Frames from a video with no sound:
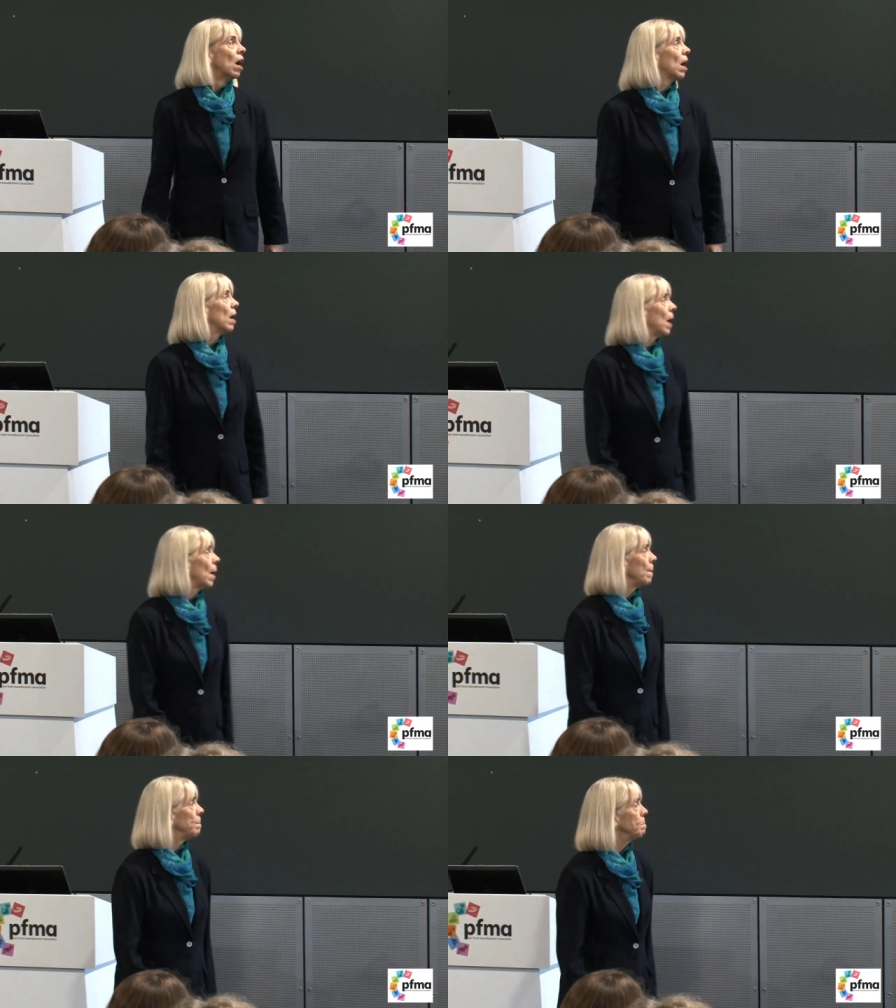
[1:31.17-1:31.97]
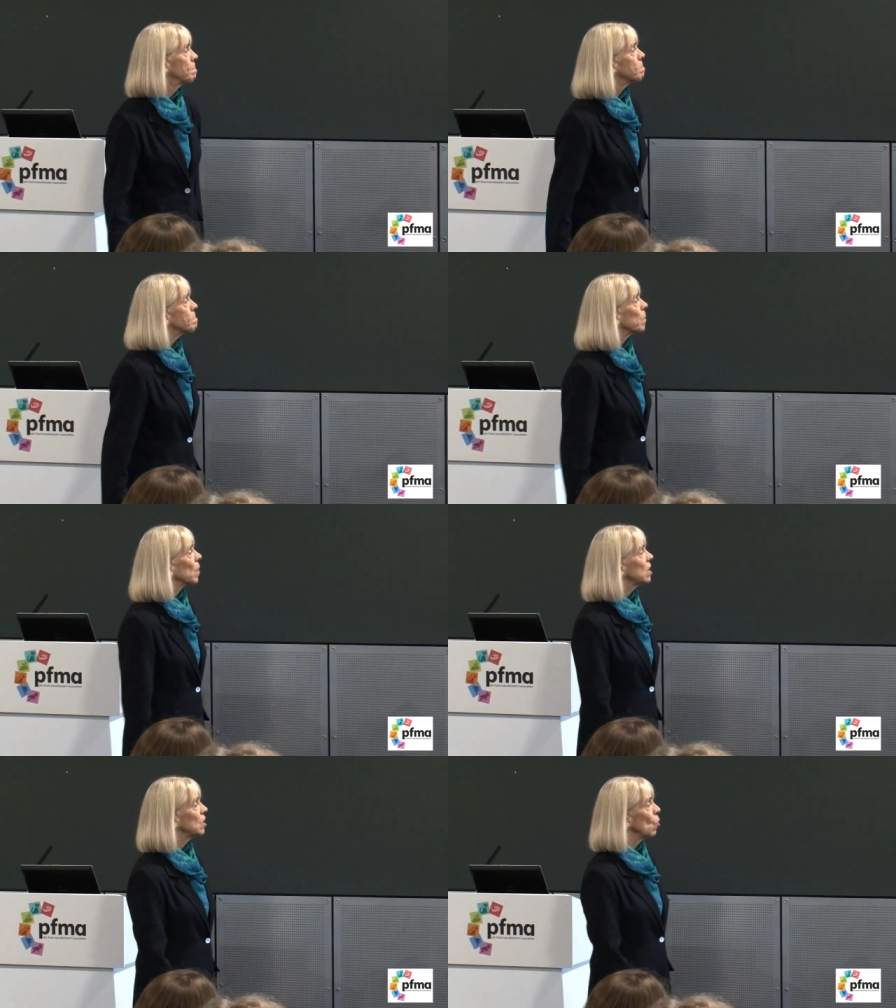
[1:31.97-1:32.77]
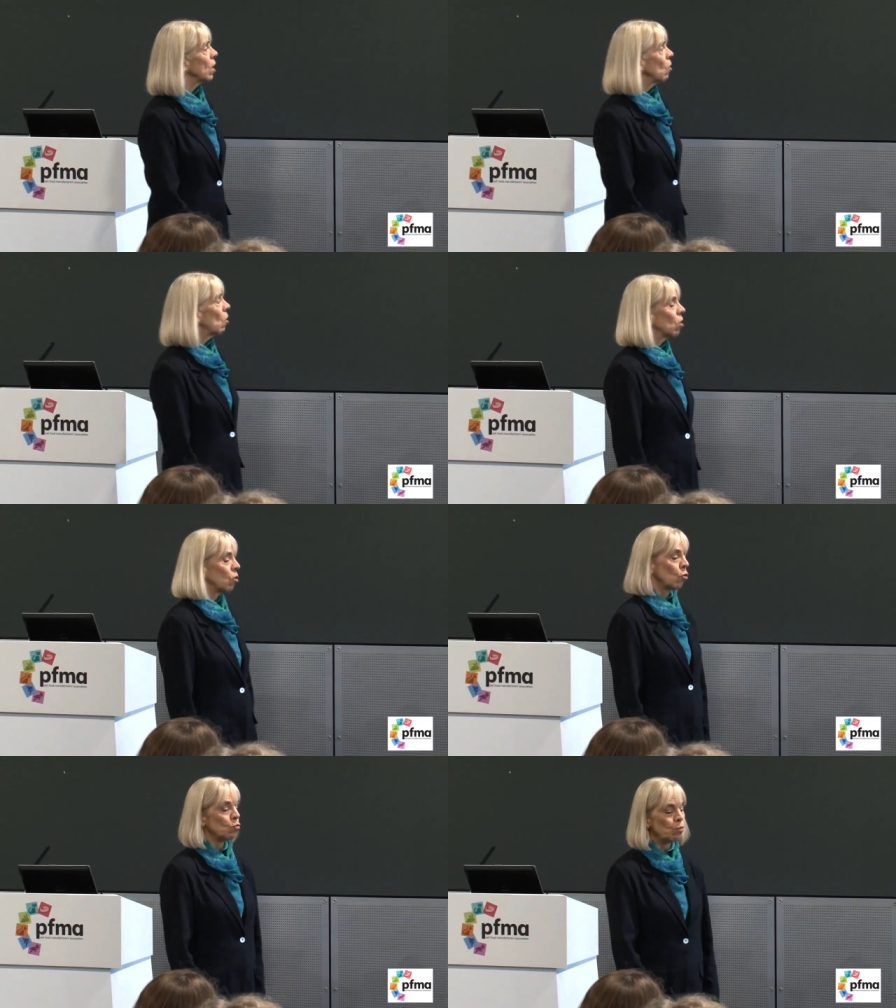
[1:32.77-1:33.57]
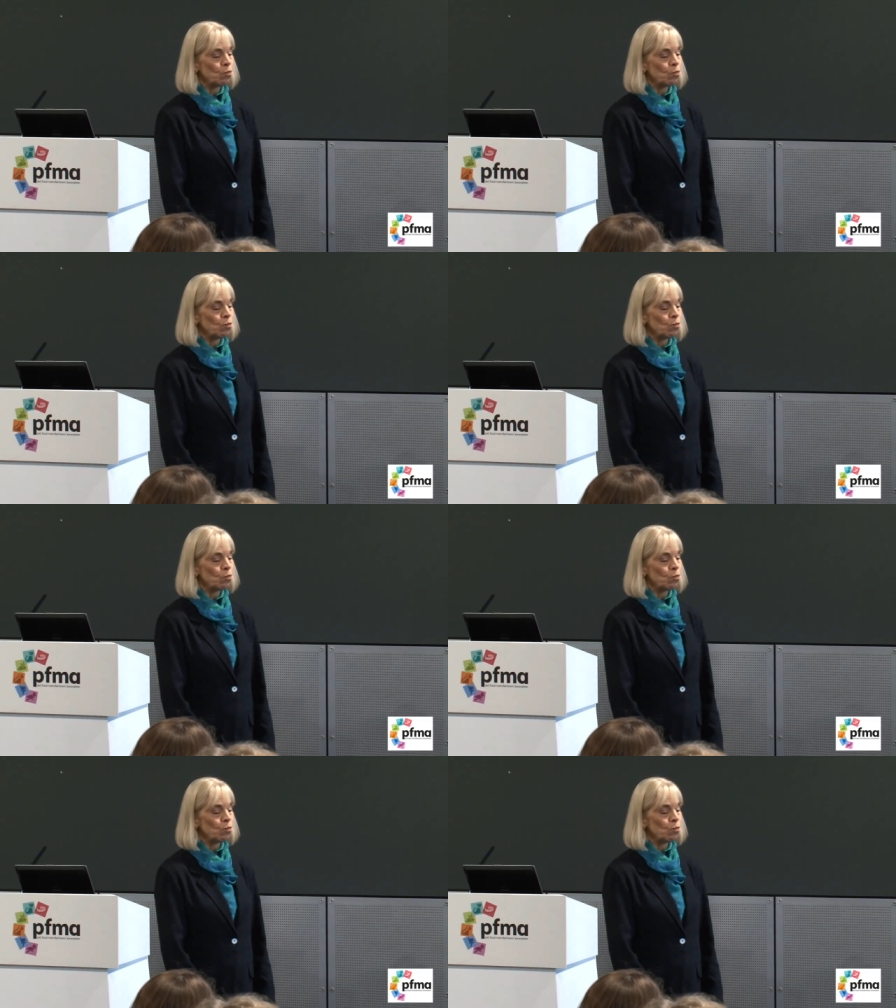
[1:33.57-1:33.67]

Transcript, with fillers: Um, so there are,